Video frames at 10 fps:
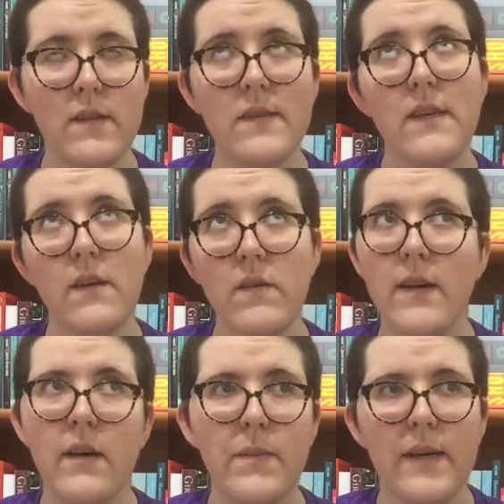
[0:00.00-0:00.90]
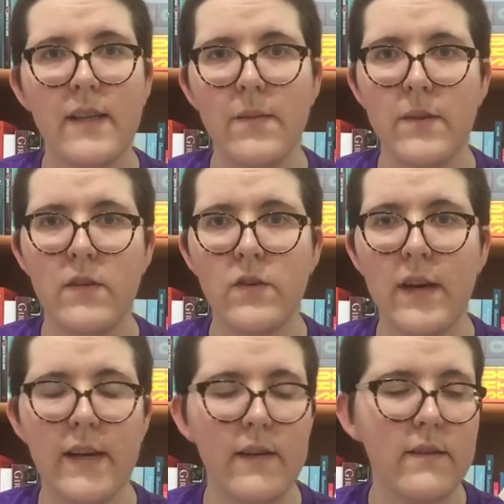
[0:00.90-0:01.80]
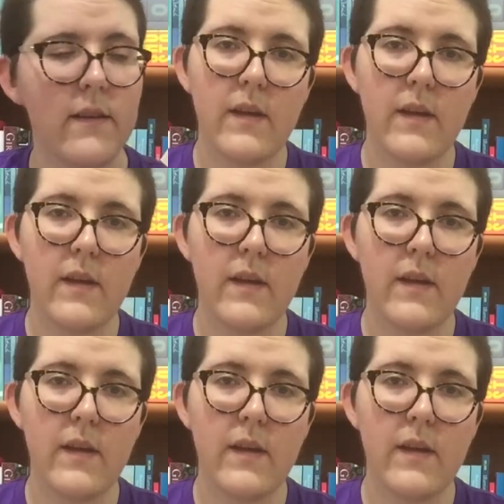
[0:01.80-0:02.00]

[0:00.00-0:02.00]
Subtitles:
I was like, okay, I'll pick it up and I'll try it.